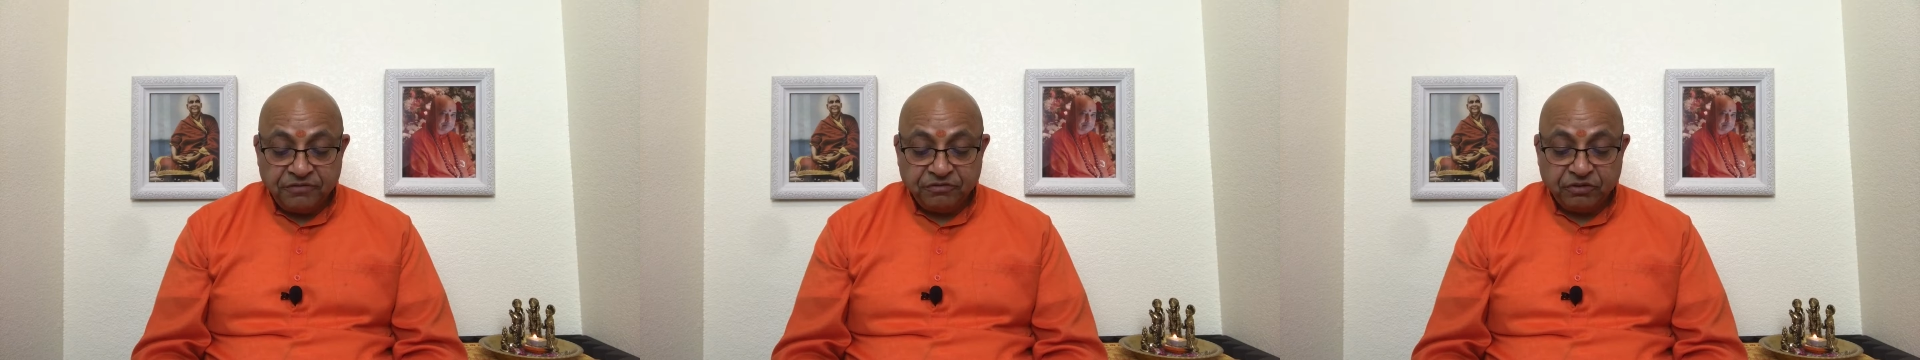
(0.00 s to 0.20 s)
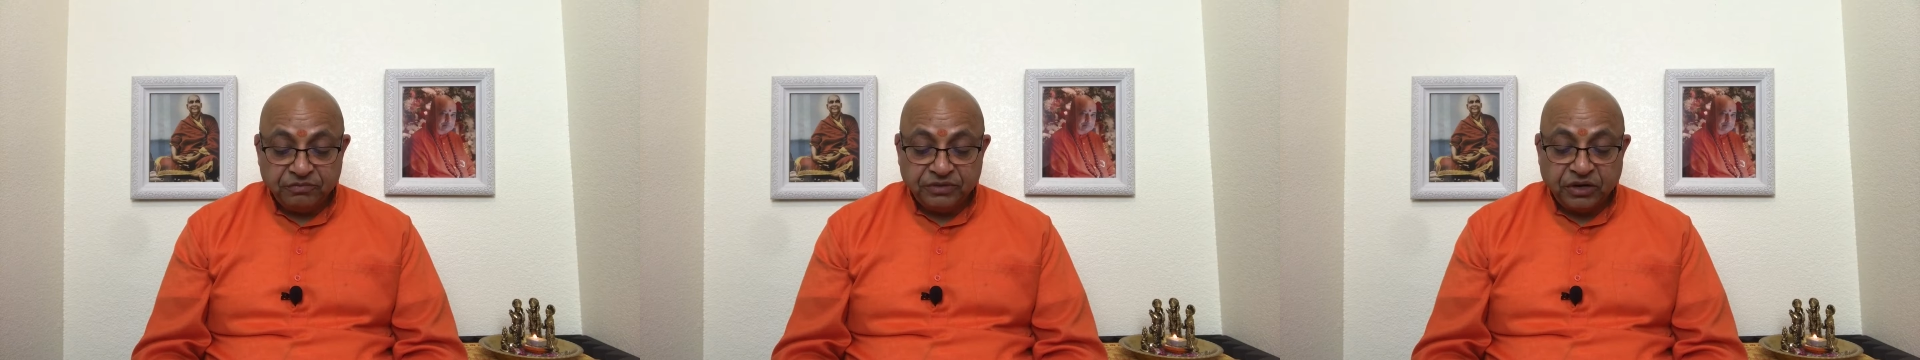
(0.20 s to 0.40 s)

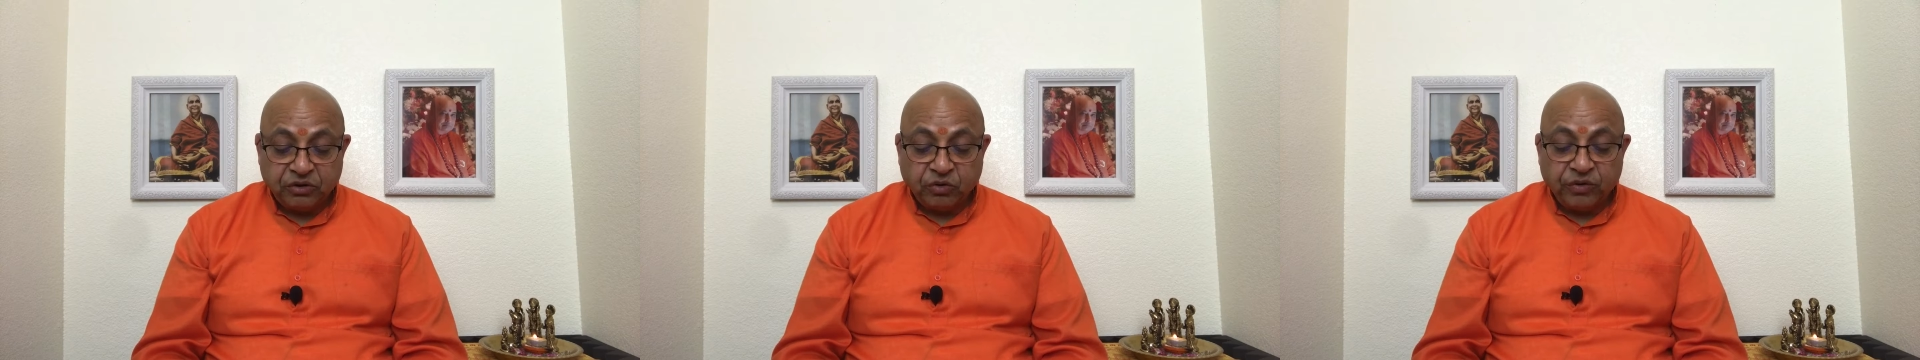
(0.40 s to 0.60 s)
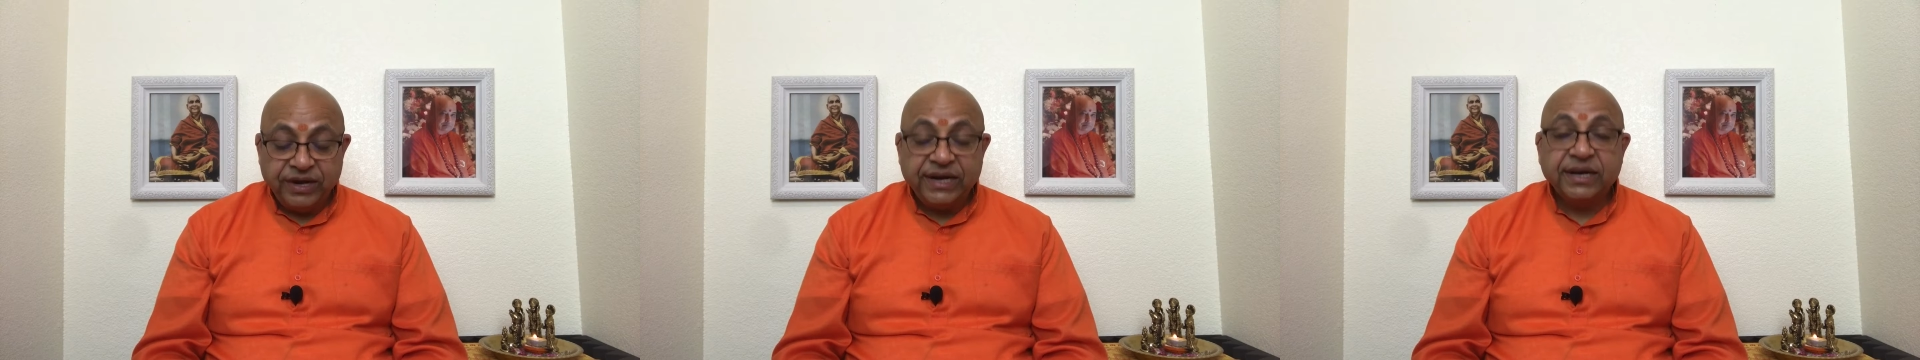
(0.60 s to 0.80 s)
from the
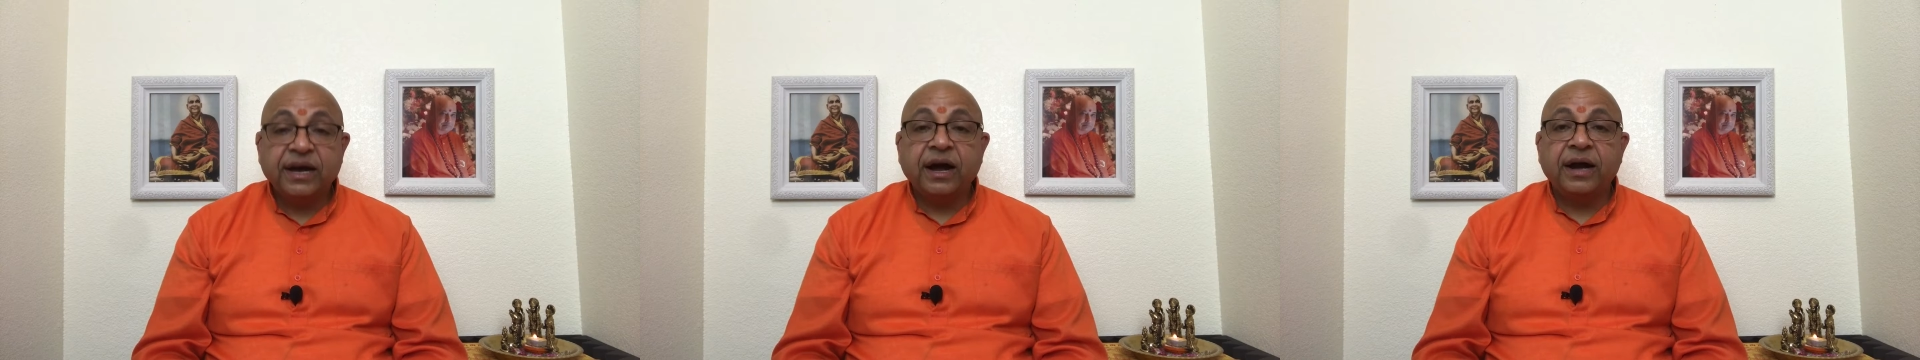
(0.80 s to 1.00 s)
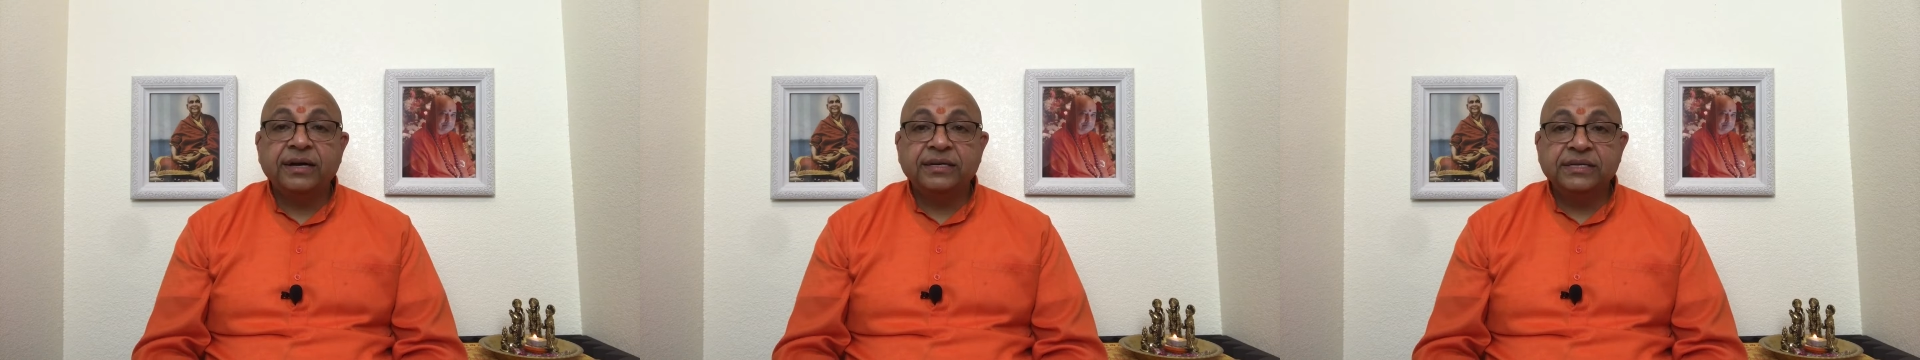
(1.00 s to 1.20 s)
royal
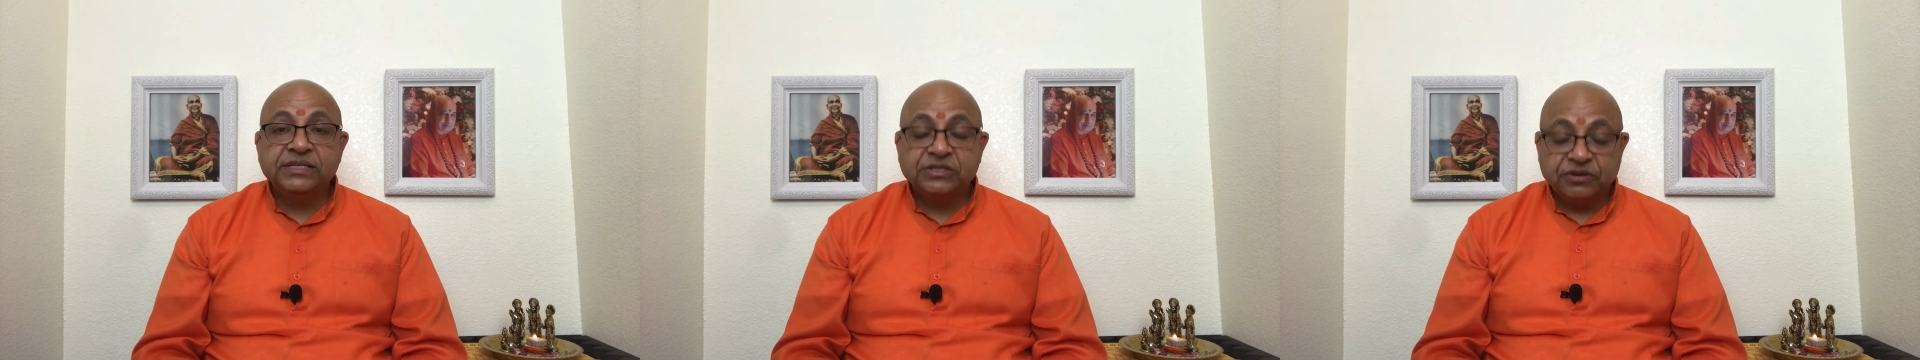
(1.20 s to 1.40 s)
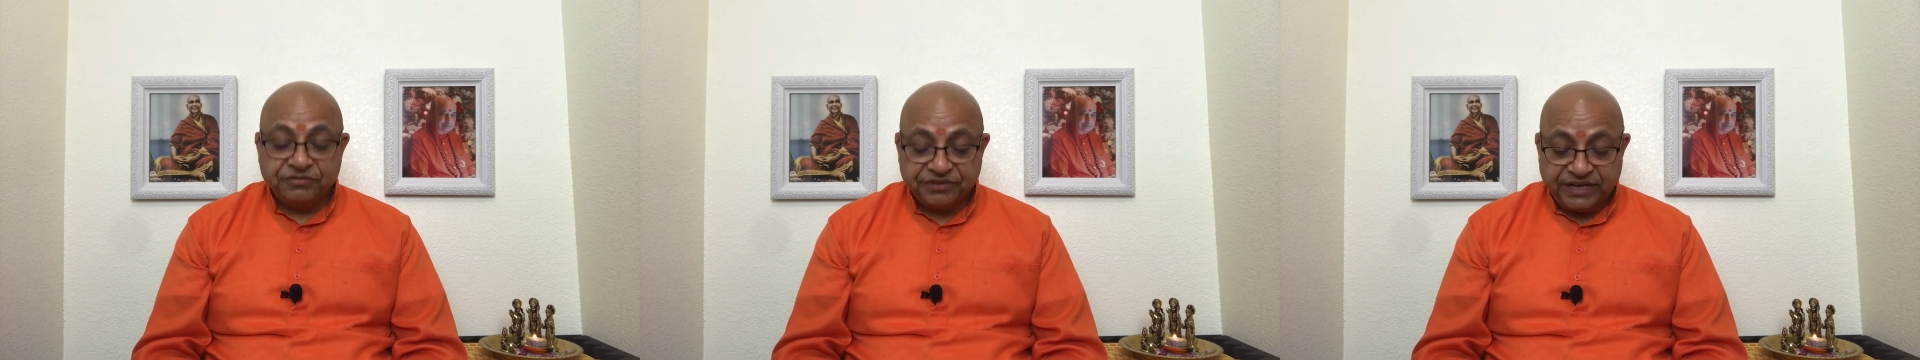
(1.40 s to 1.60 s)
gardens
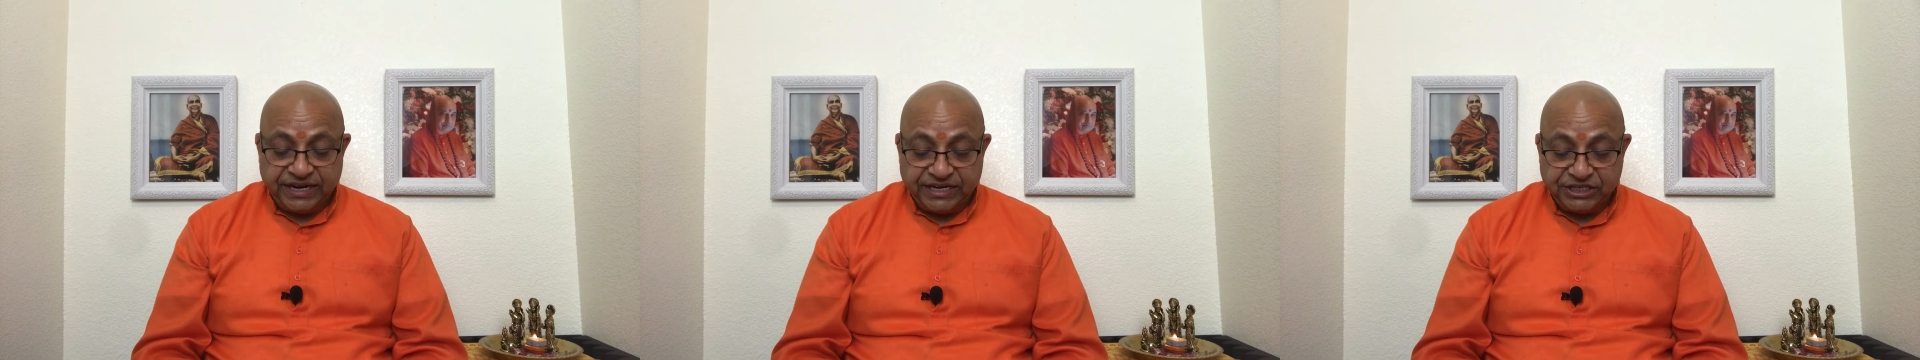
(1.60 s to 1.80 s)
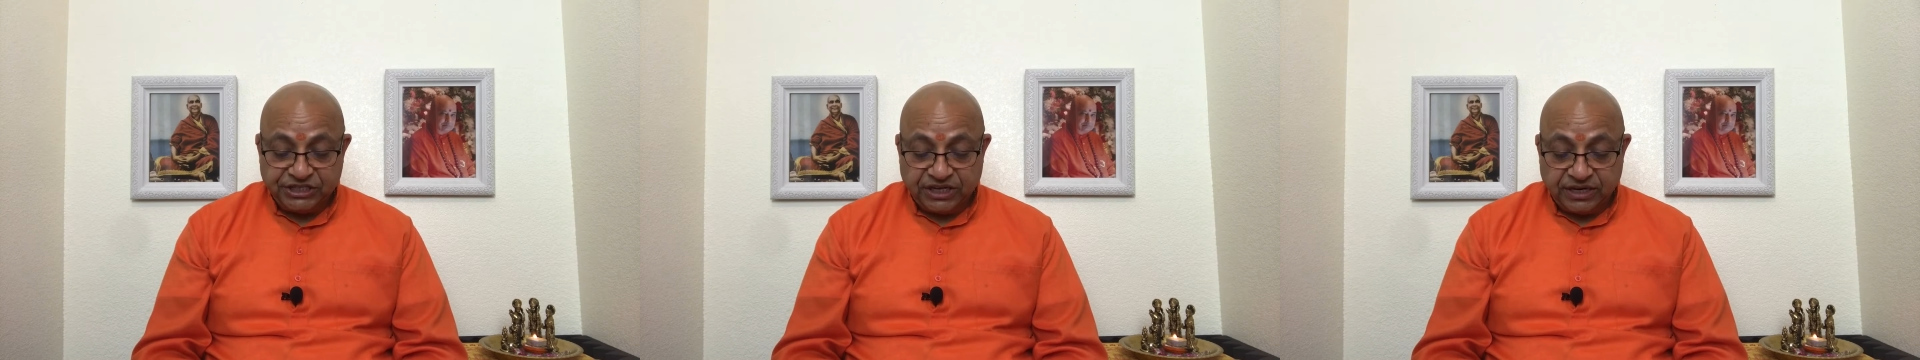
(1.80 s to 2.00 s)
of
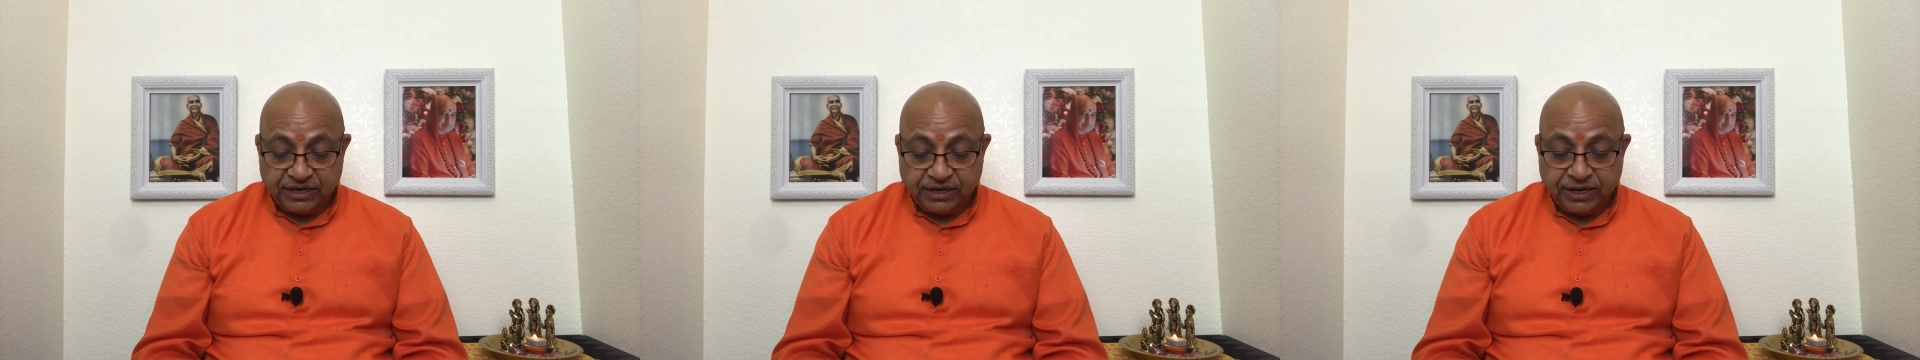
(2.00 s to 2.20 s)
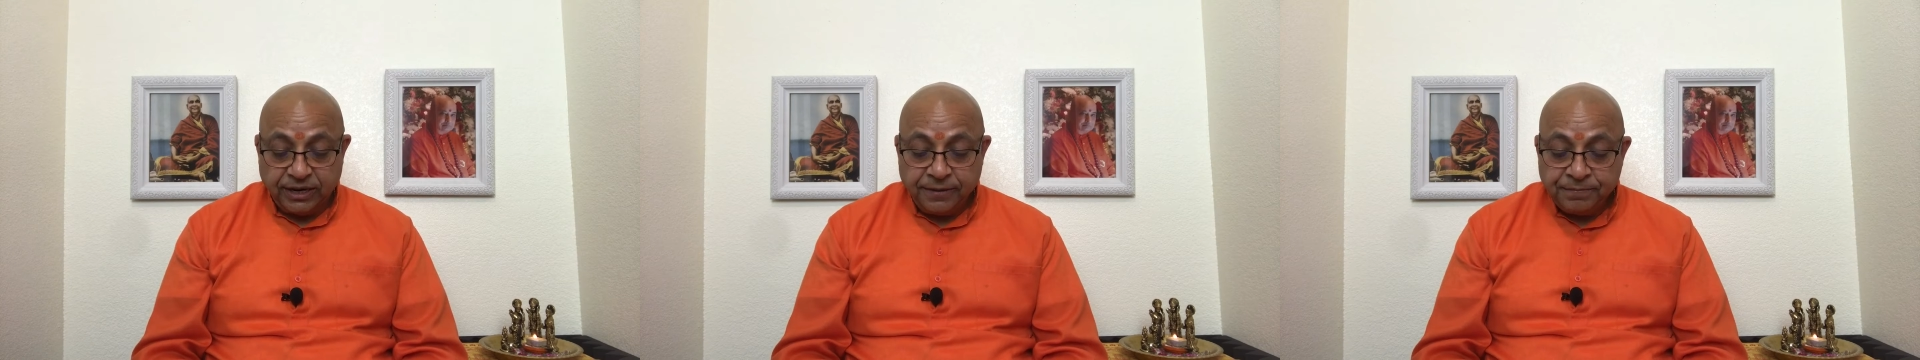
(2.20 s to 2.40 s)
King
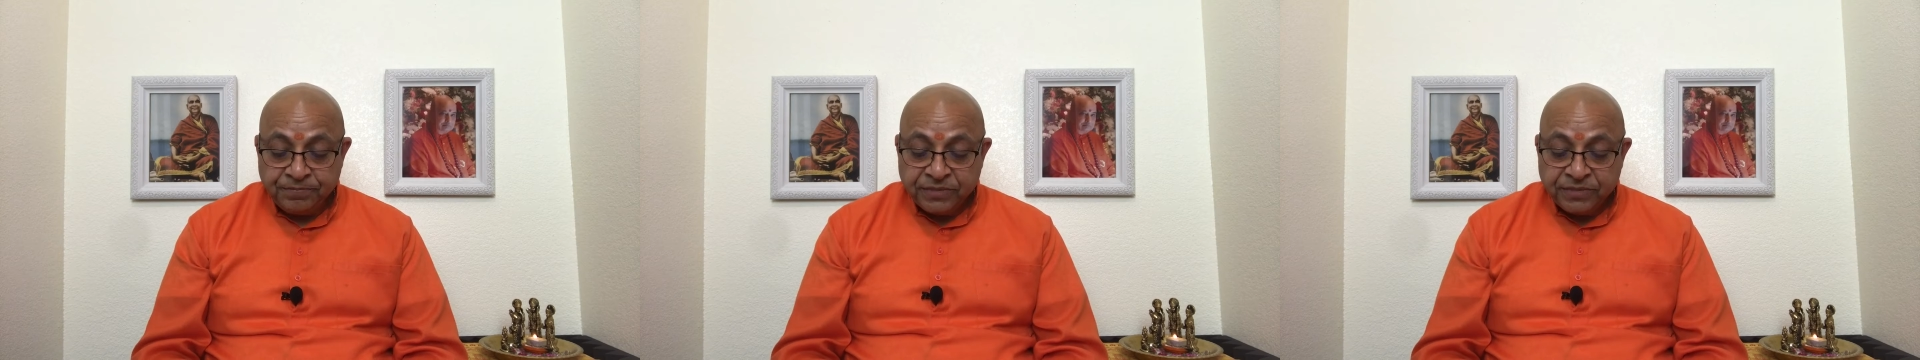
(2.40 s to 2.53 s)
Janaka,